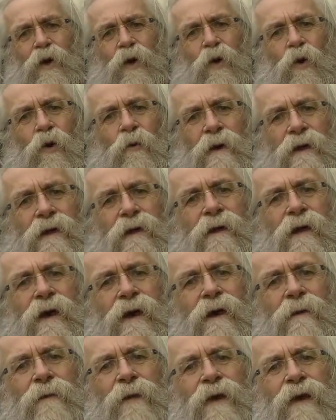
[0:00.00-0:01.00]
or whether they
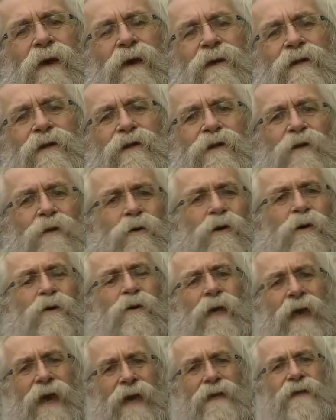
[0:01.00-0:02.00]
are being asked to
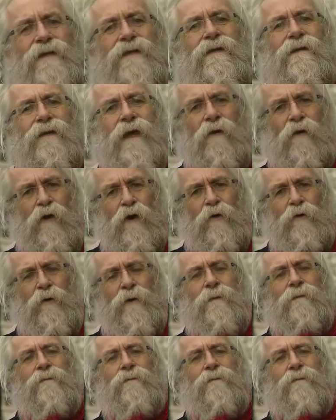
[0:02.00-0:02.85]
create their own.